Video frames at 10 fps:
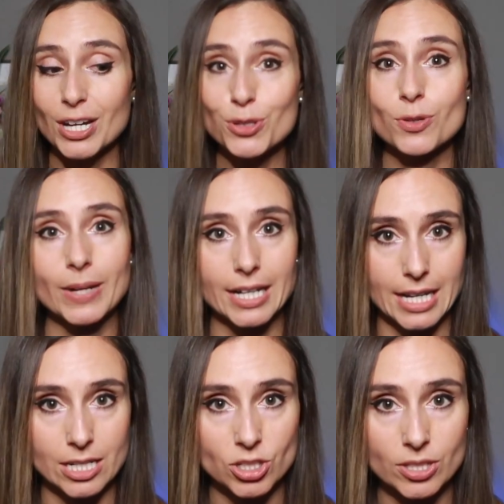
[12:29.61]
other
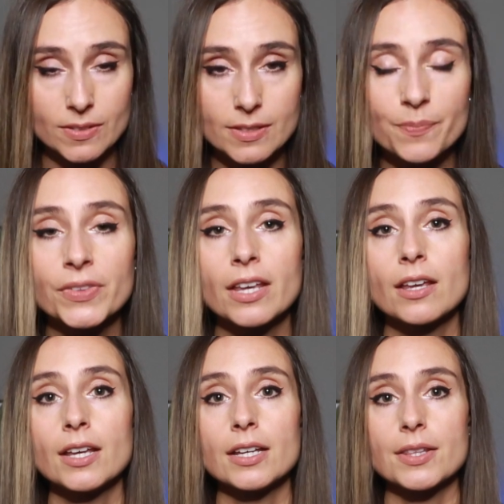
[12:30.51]
medications.
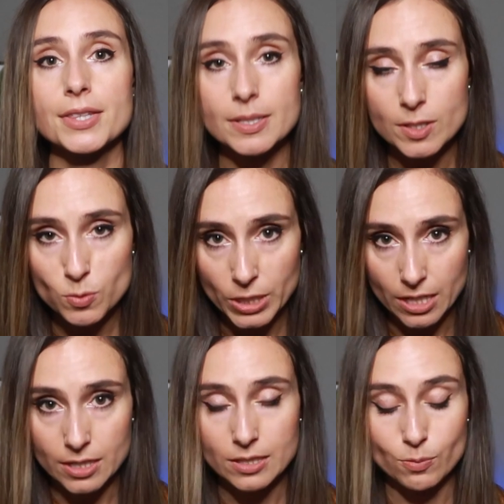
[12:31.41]
This is
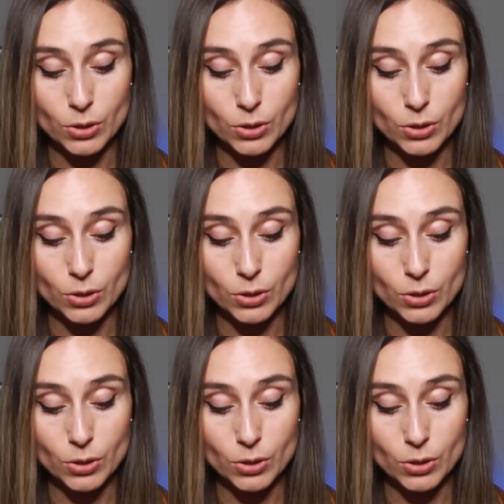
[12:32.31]
because